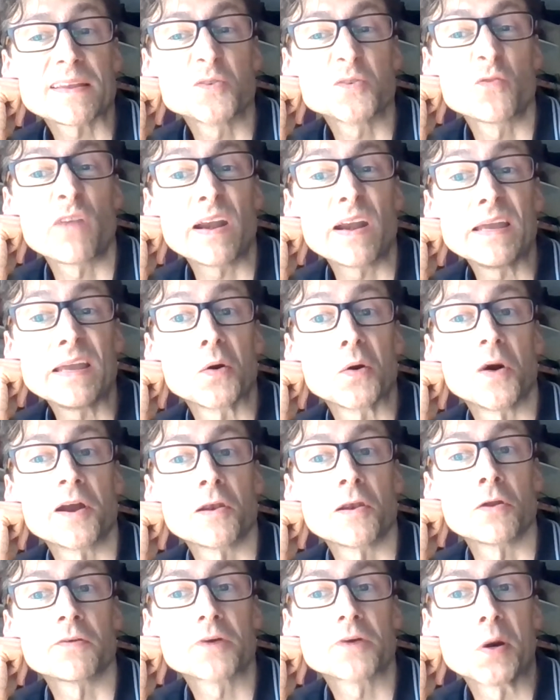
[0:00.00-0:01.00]
there's already quite
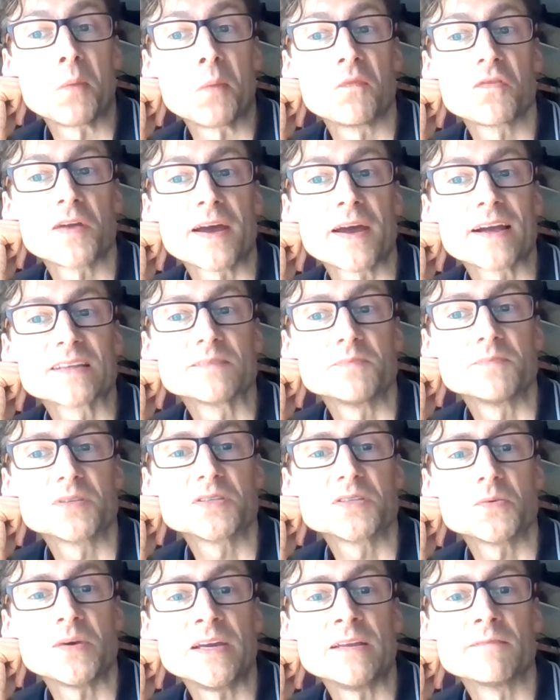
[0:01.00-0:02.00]
a lot of conflict
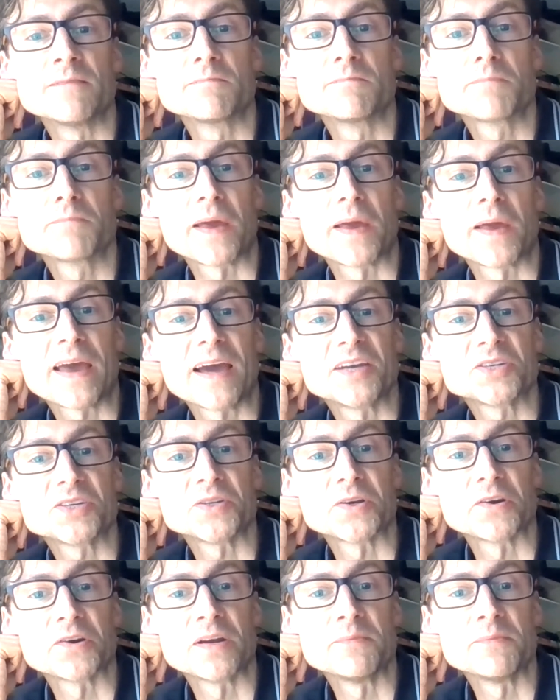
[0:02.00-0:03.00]
between
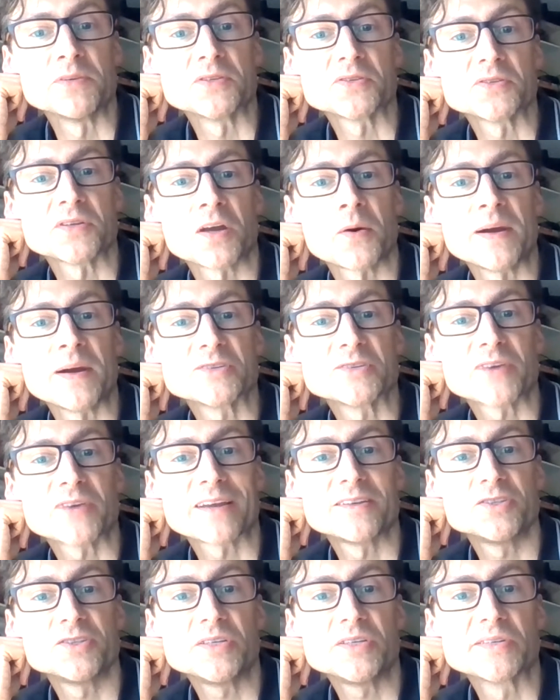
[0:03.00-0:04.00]
publication agreements and OA
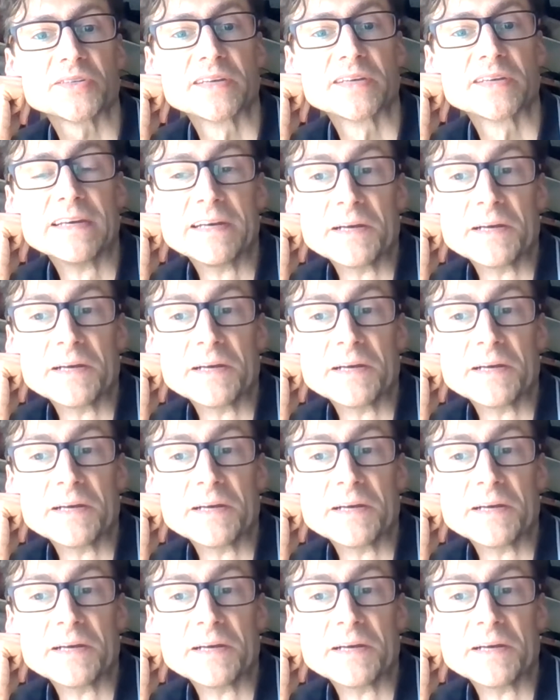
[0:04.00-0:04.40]
strategies.